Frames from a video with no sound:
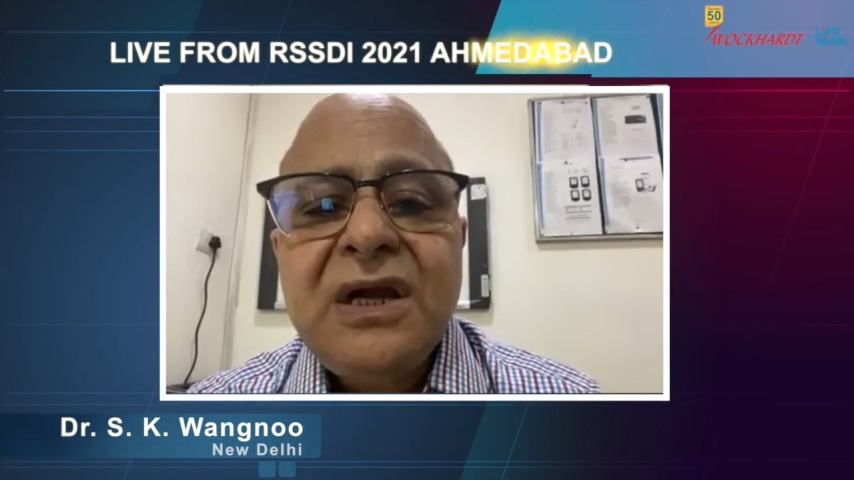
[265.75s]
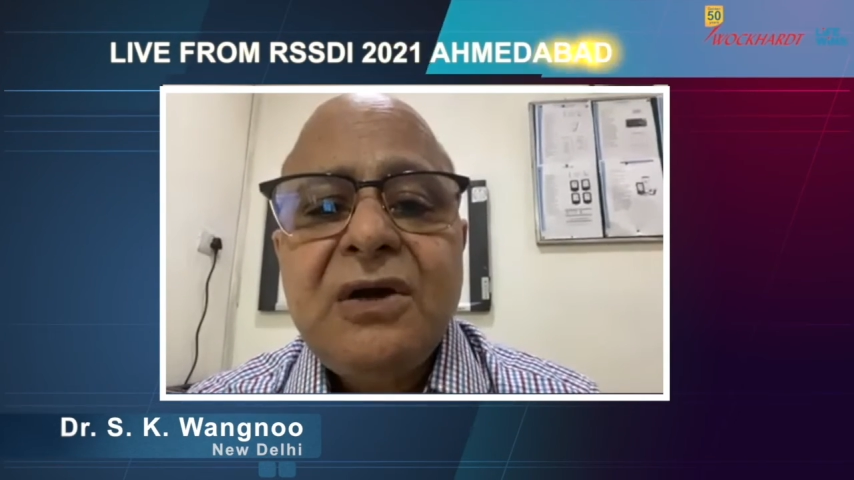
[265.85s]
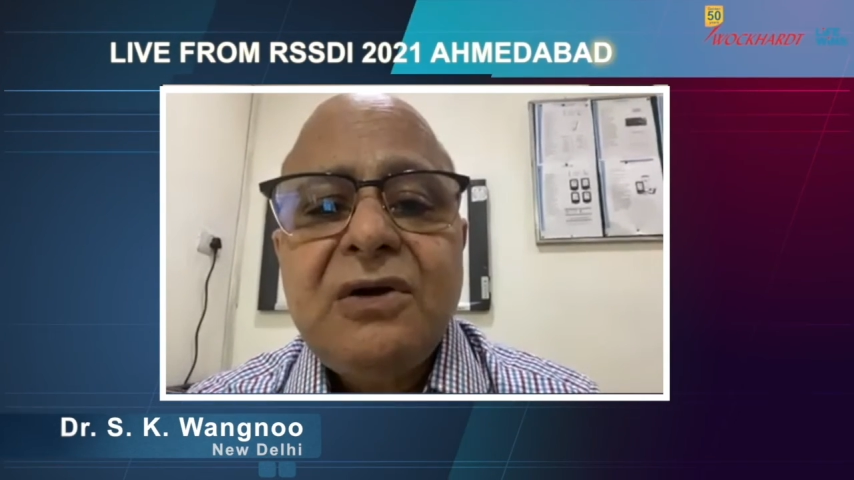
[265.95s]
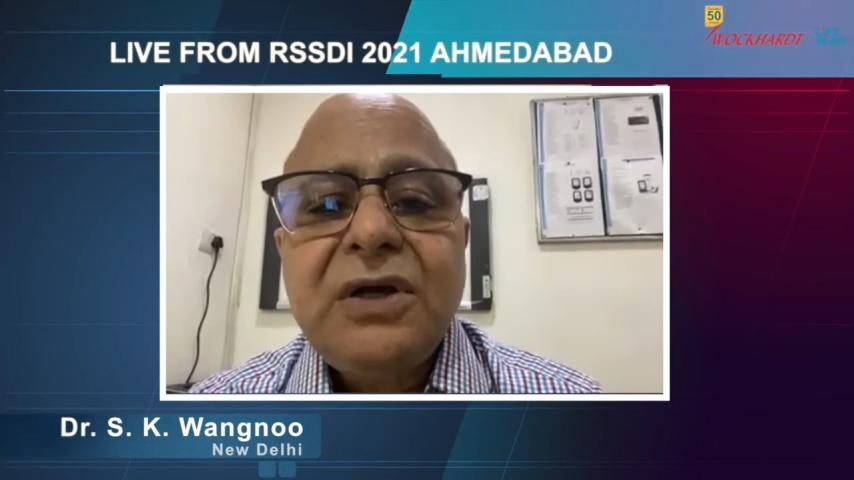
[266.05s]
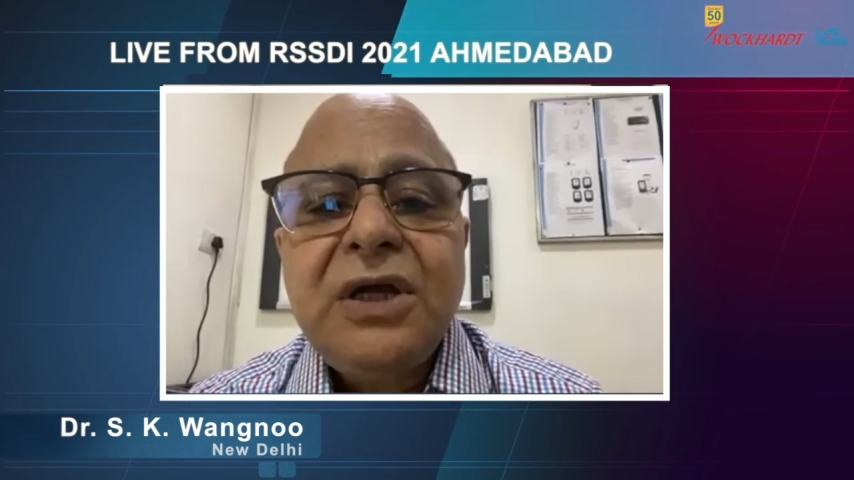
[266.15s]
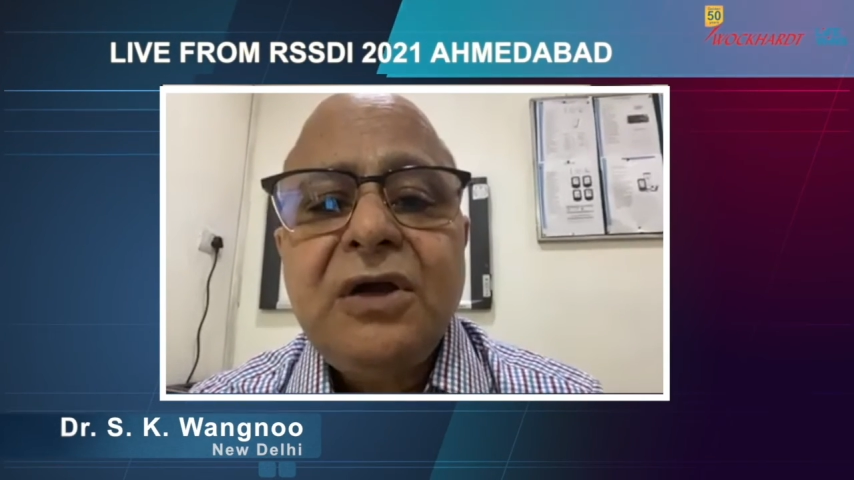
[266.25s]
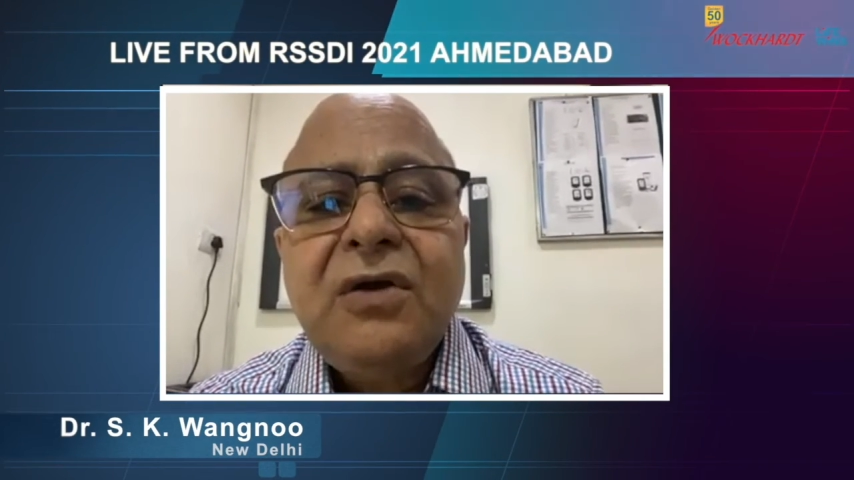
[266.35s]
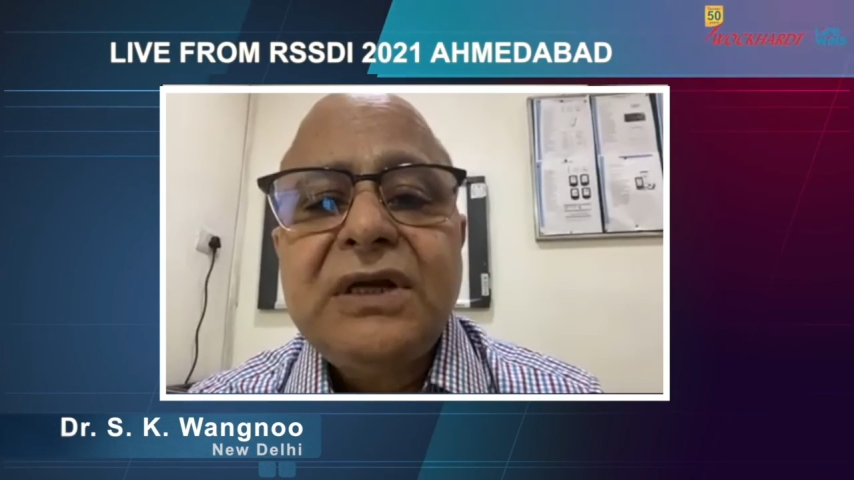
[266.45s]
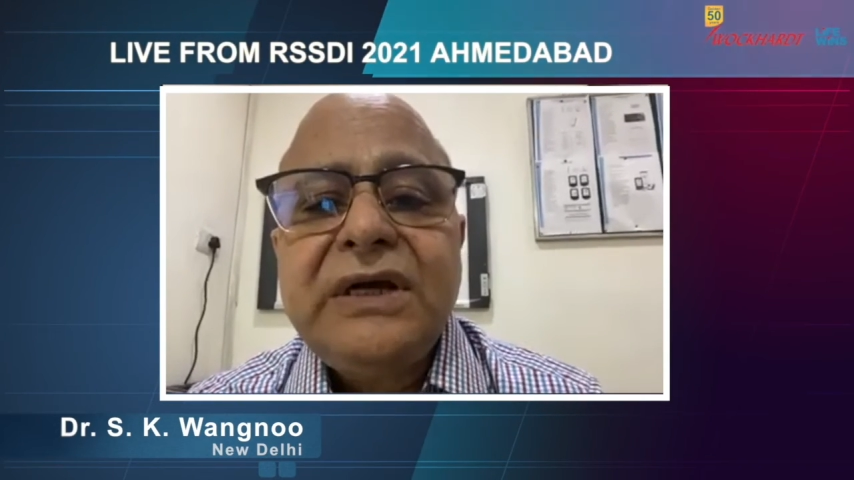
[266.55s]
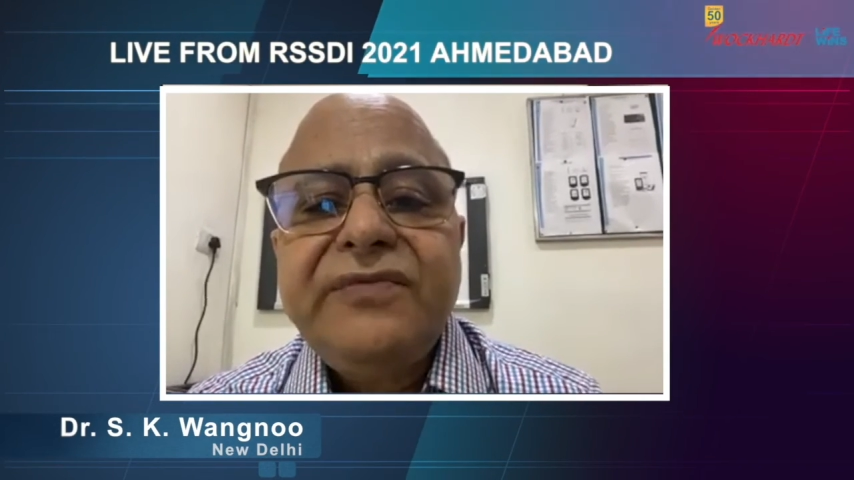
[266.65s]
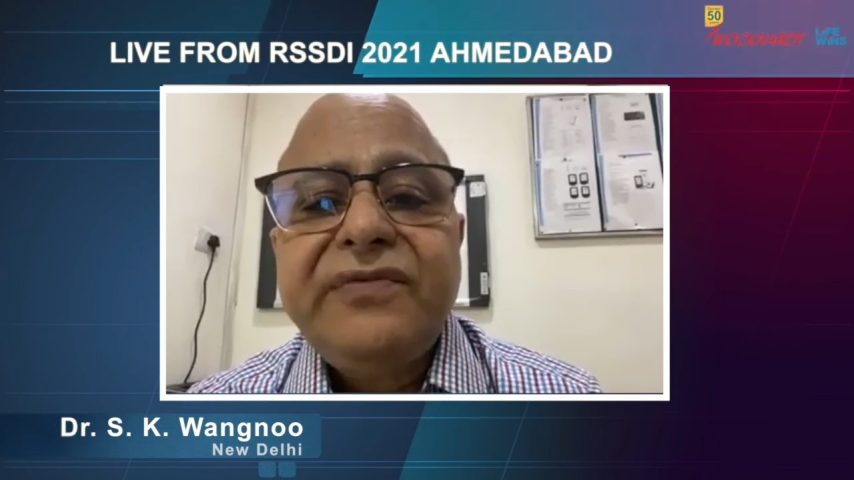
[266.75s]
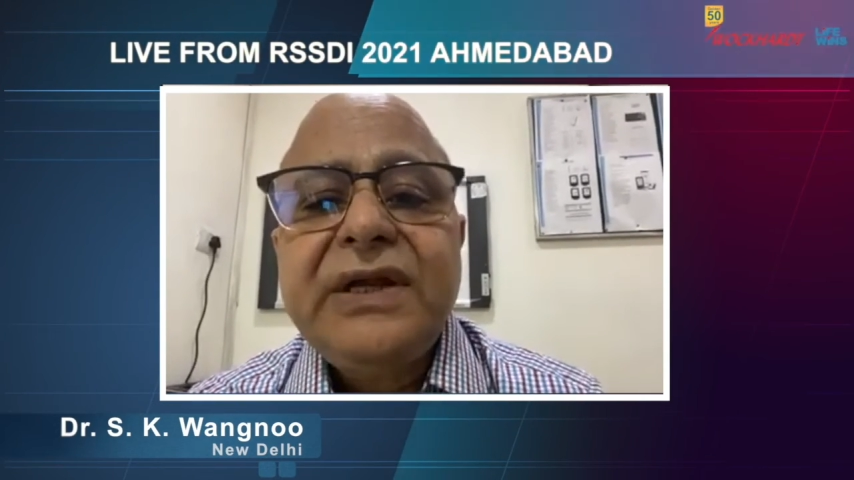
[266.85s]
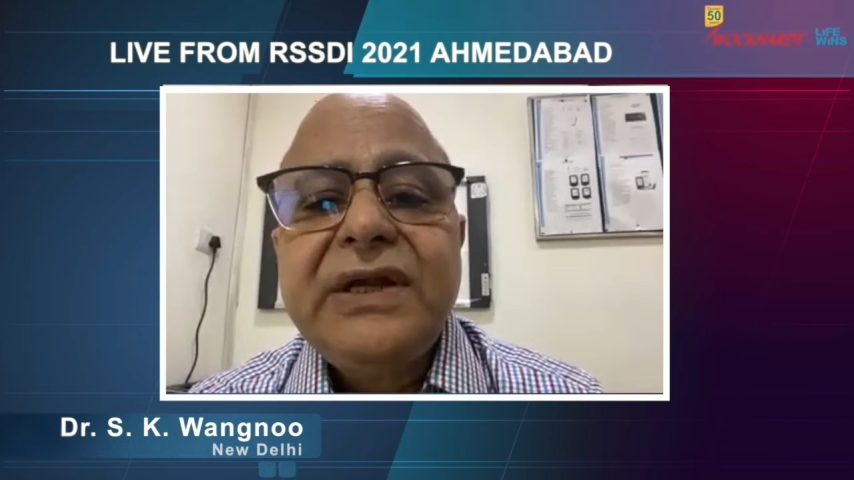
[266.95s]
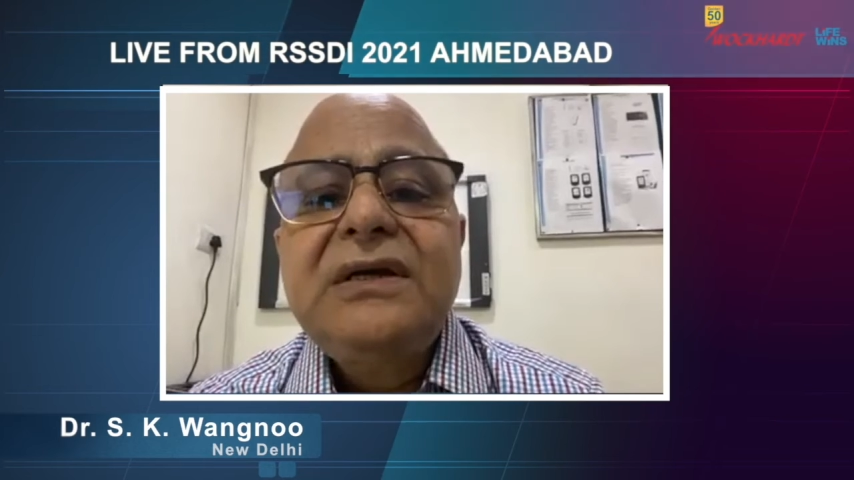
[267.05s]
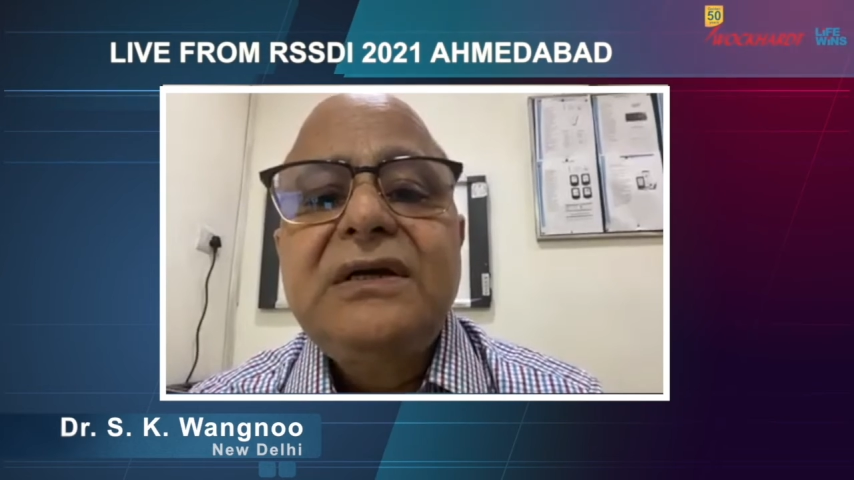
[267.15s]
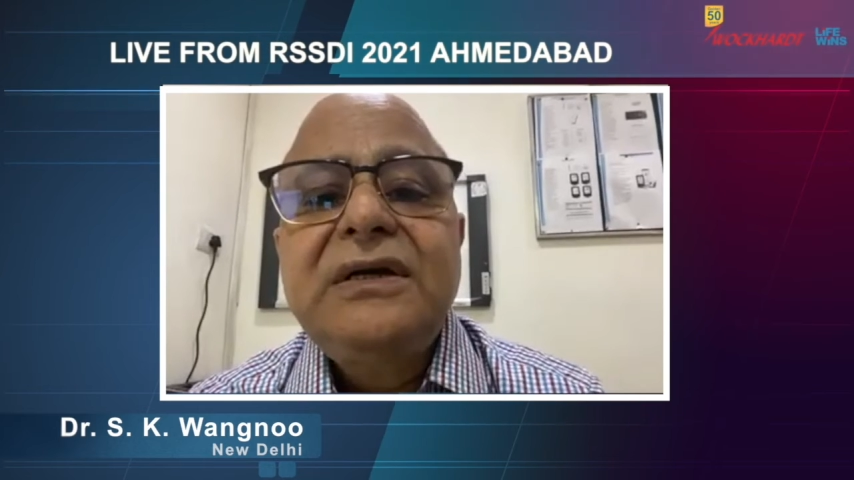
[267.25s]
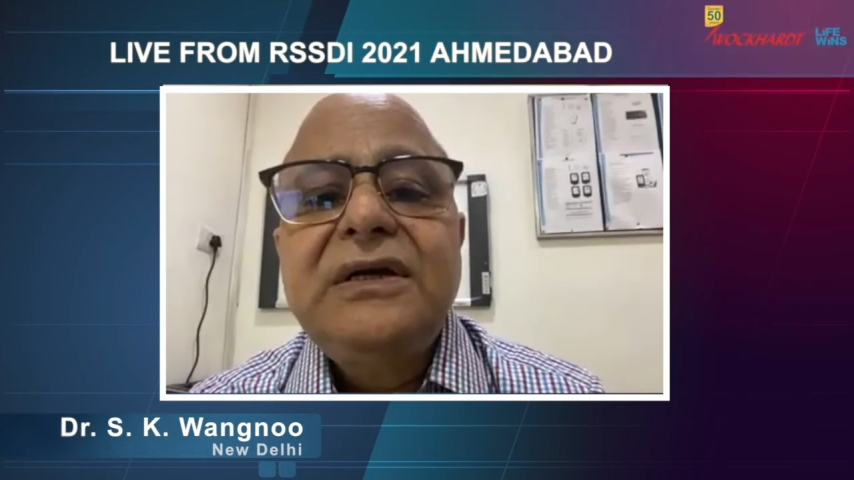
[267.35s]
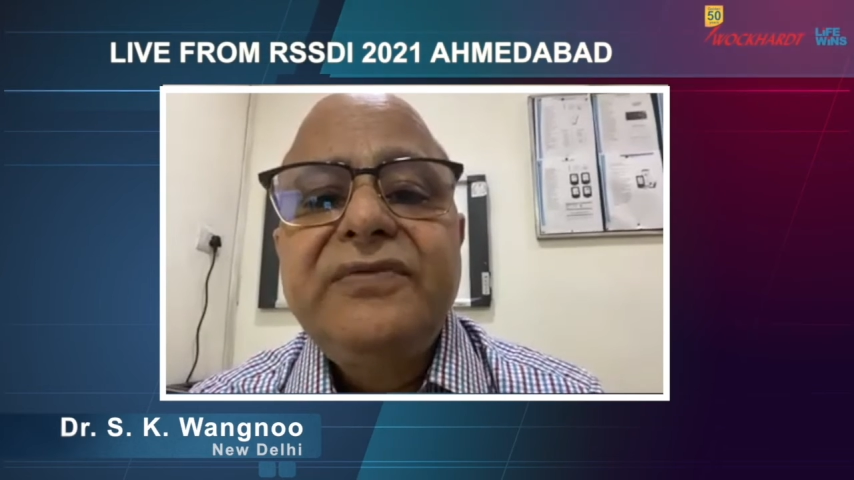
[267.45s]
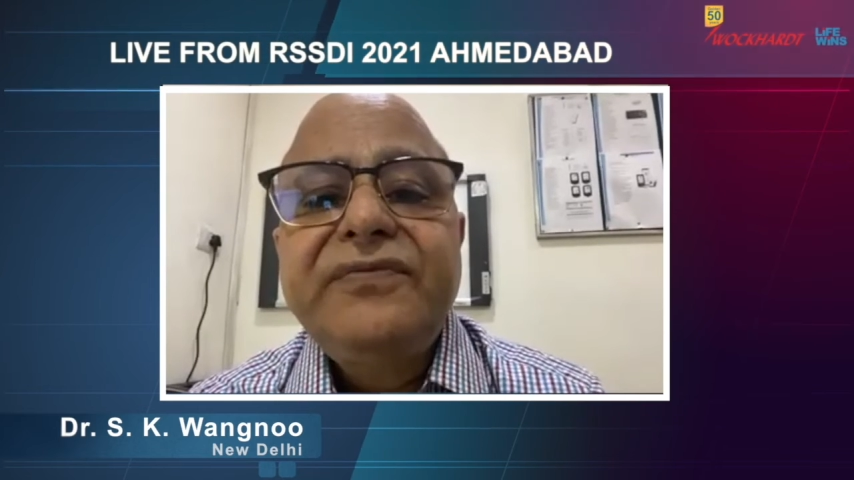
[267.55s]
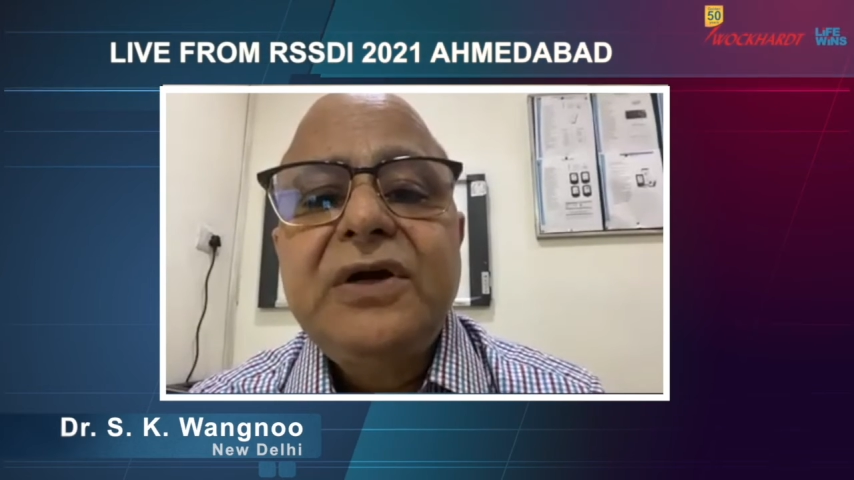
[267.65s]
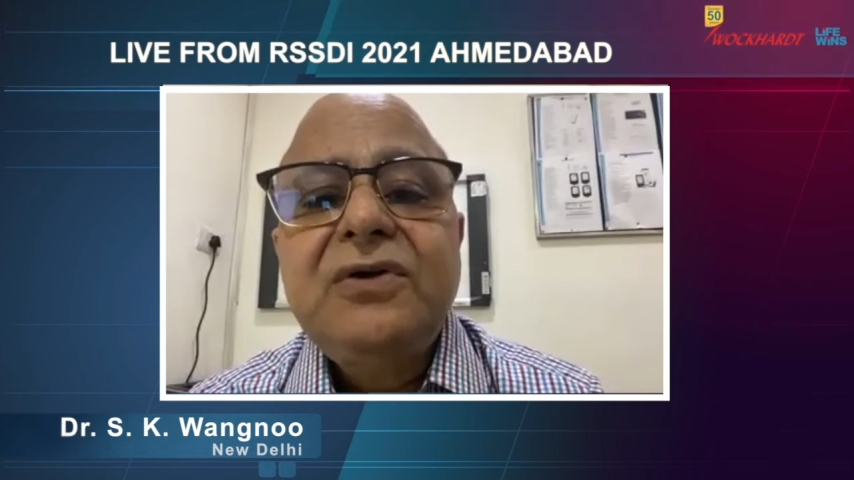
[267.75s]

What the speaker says: talking on the different